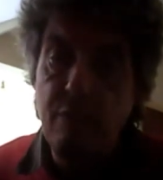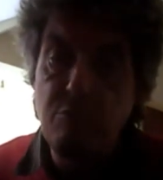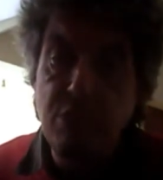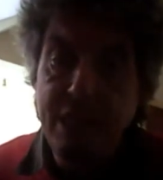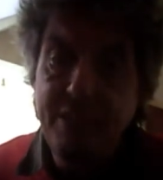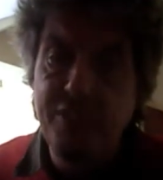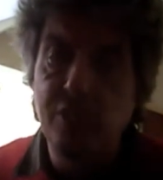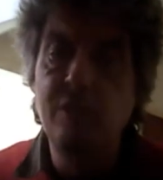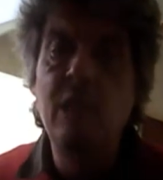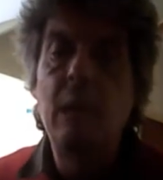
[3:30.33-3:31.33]

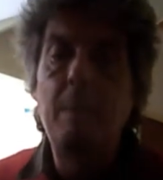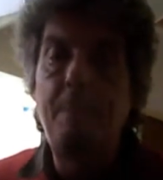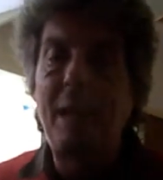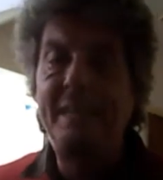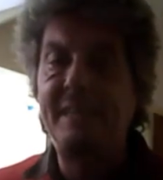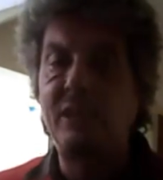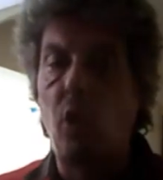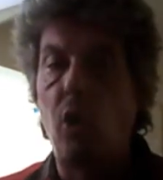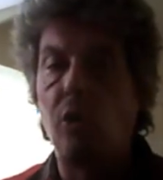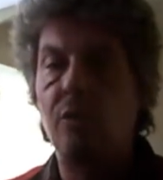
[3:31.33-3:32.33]
reason based
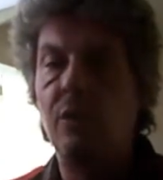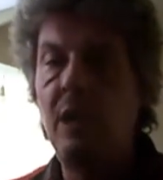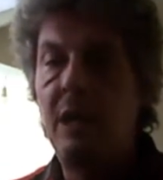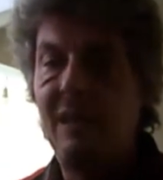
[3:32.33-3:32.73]
on